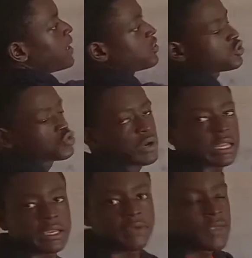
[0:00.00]
minus 1.
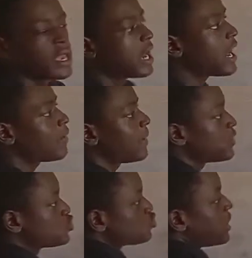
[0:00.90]
How
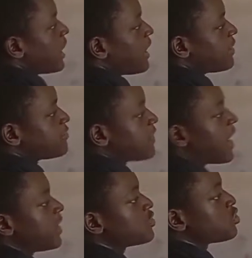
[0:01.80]
about we have
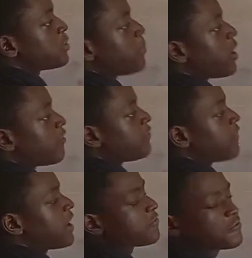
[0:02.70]
I to the power of
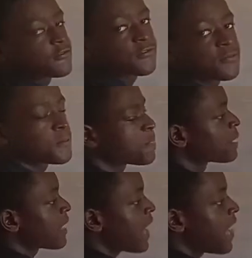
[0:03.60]
5?
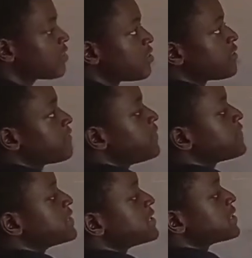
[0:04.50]
I to the
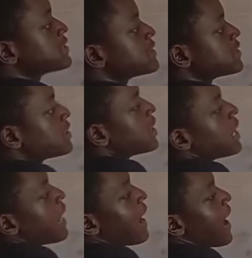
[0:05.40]
fifth is
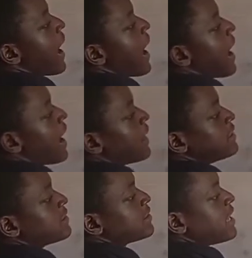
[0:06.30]

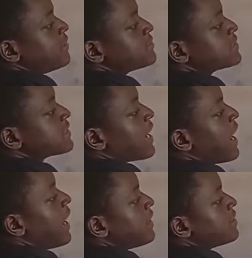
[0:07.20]
I times
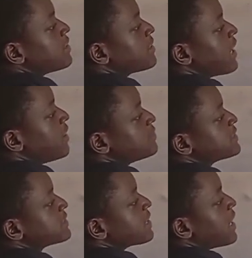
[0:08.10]
I times